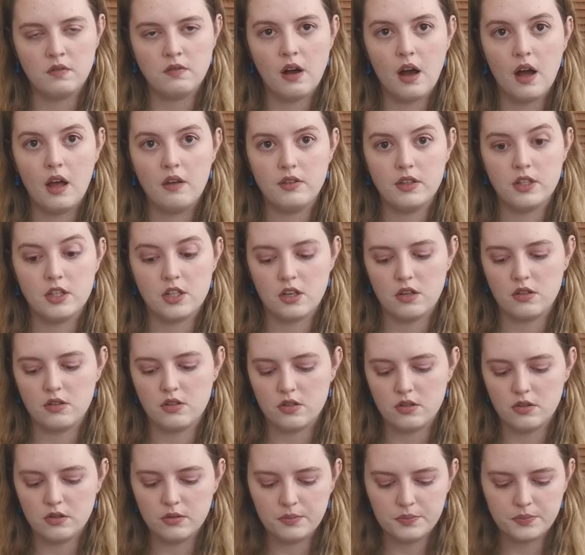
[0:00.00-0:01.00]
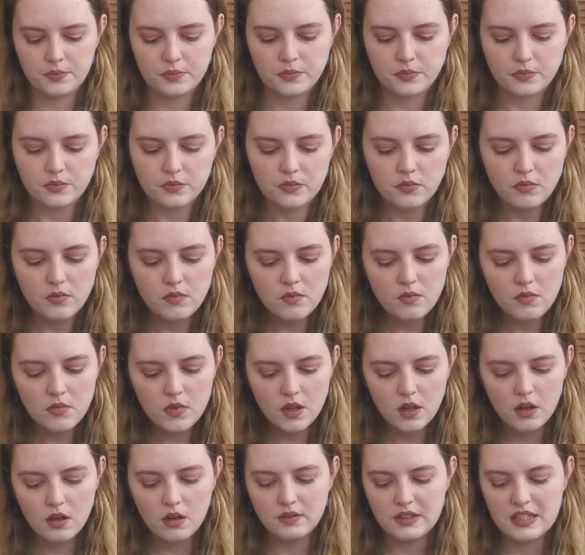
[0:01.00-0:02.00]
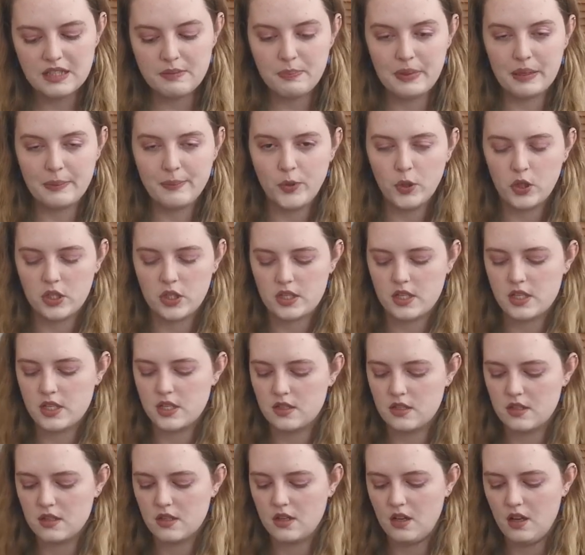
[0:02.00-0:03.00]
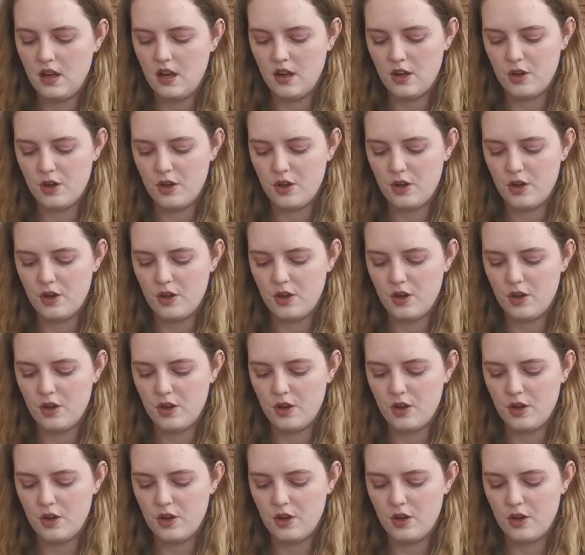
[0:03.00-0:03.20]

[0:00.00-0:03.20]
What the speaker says: 5 in total of these big boxes.